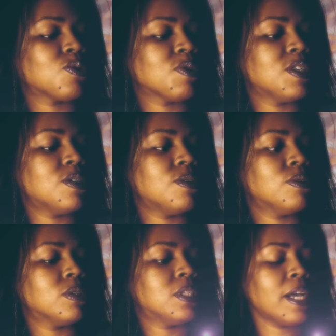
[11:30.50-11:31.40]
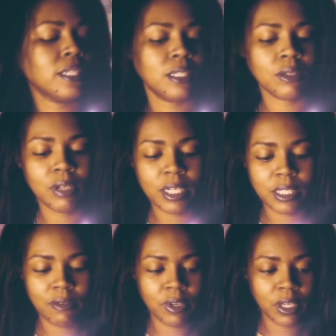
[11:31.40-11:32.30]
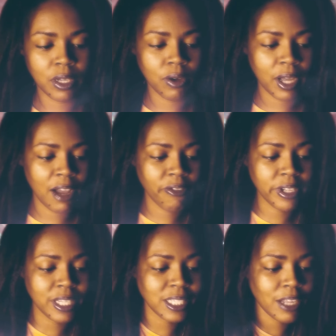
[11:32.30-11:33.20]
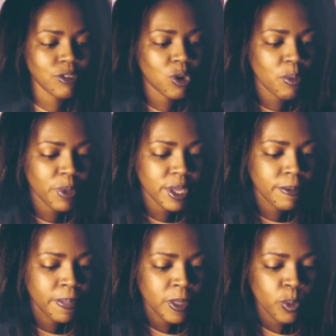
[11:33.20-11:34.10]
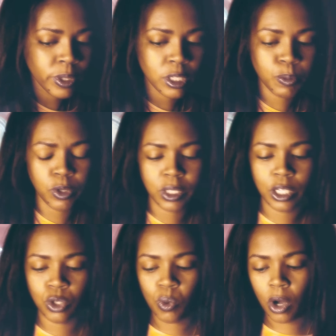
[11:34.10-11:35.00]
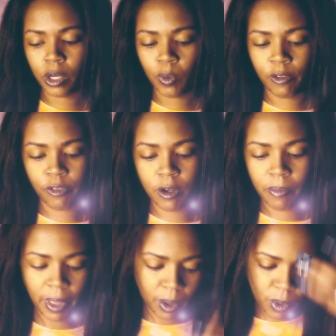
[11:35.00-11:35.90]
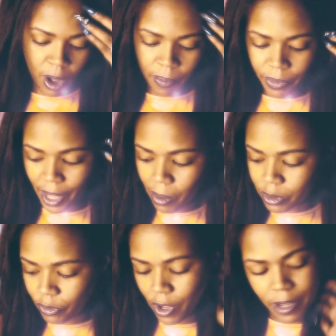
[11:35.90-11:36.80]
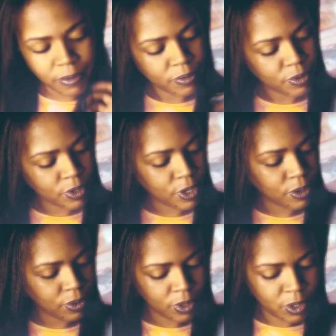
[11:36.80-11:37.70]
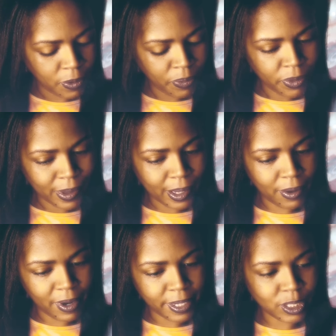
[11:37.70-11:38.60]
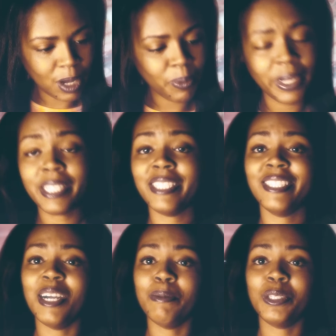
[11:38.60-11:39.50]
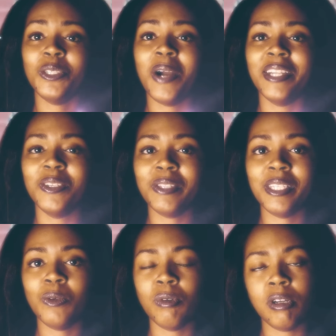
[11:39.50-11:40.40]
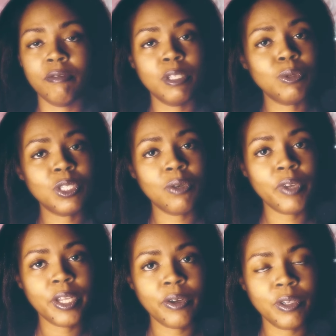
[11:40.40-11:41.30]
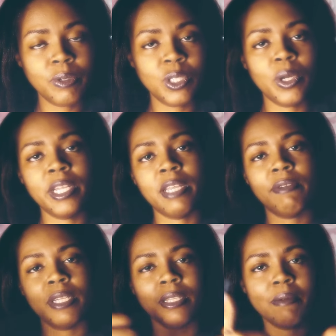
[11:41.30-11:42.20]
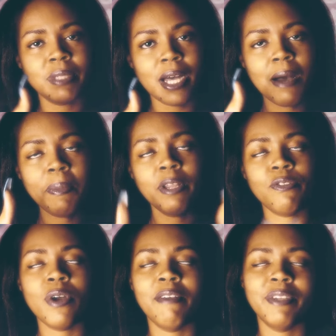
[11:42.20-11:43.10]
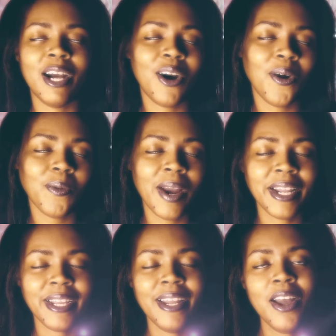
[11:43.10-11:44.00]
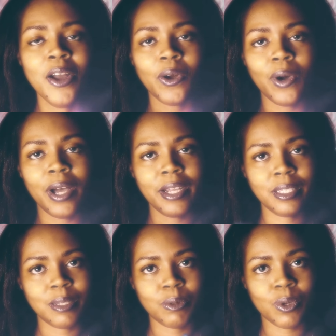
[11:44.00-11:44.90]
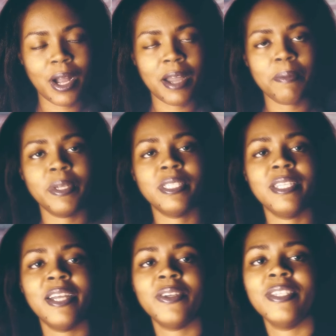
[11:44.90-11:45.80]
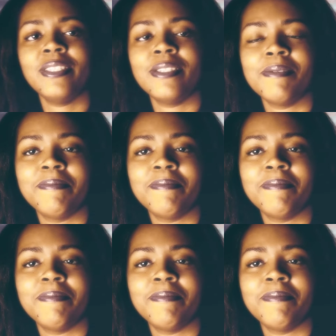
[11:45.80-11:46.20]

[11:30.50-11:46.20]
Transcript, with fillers: thrill, sex, and creativity, okay? I feel like that's how you're gonna be with this person that you're walking away from. Like, well, that was fun, you know? All right, so I pray that this helps you. I know that it will. If this was your reading or you enjoyed it, give it a thumbs up. And if you have not already, go ahead and subscribe. Peace and everys.